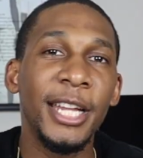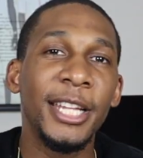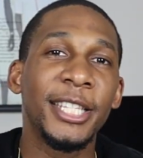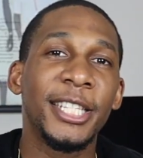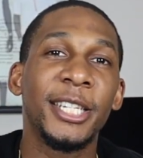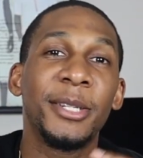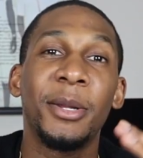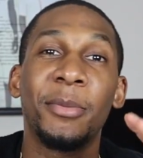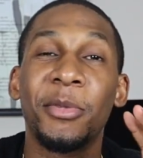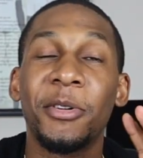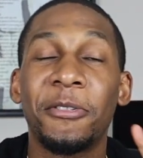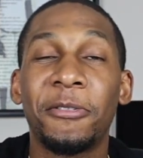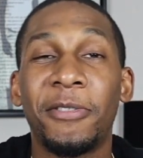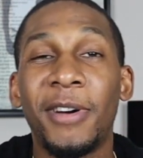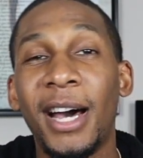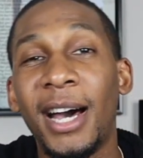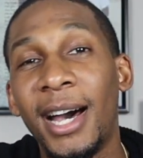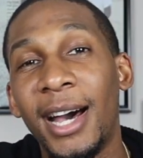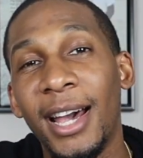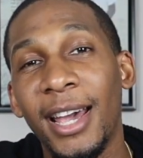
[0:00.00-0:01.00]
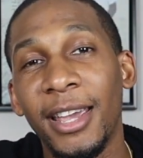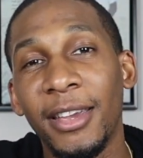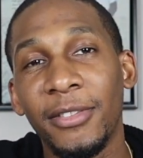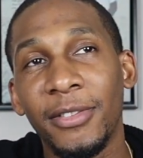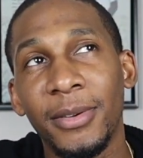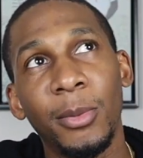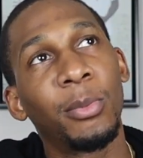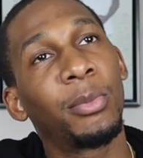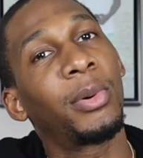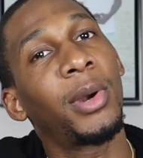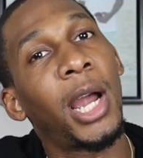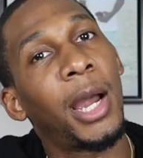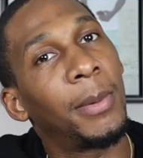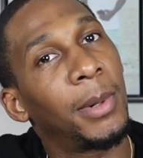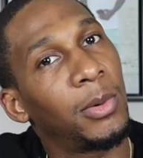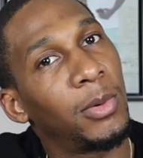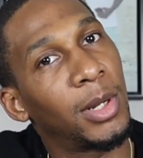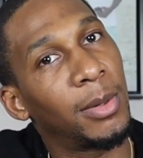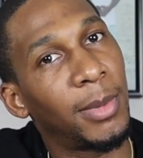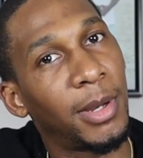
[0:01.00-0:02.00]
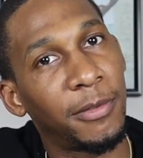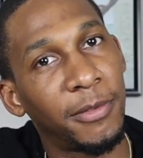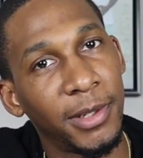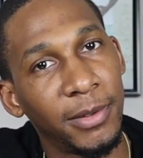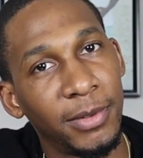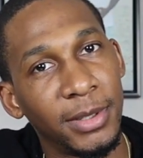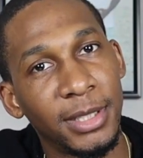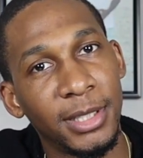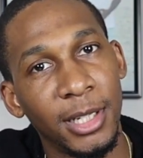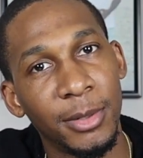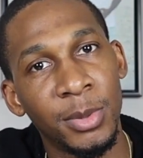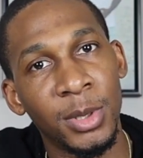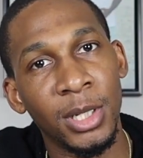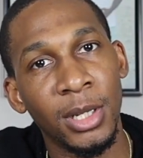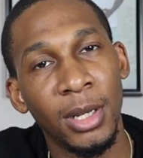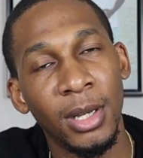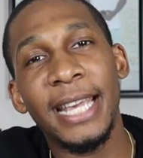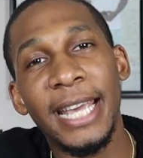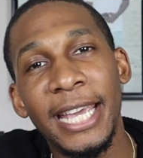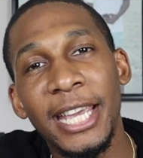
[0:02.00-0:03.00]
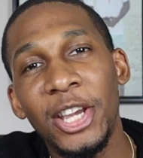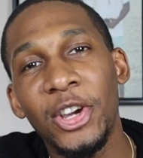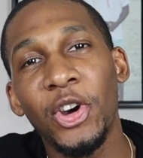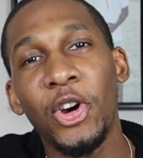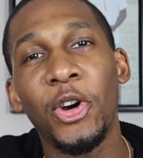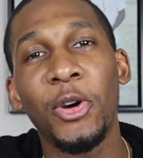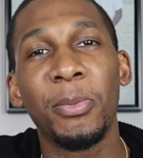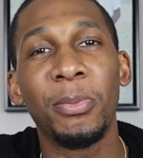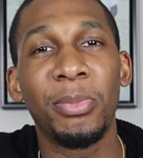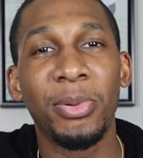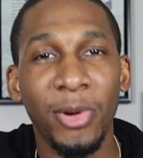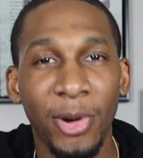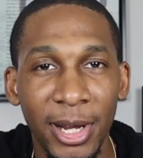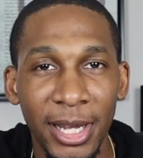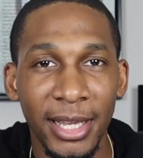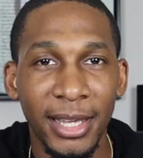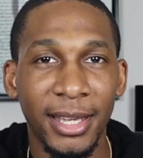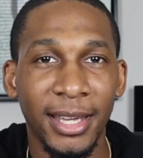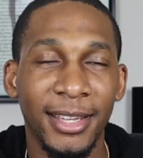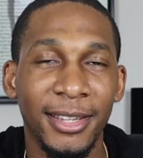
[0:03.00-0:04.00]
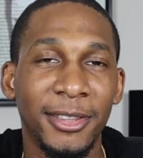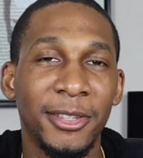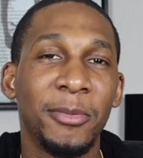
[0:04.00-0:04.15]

Tip number five, probably one of my favorite tips, take a break.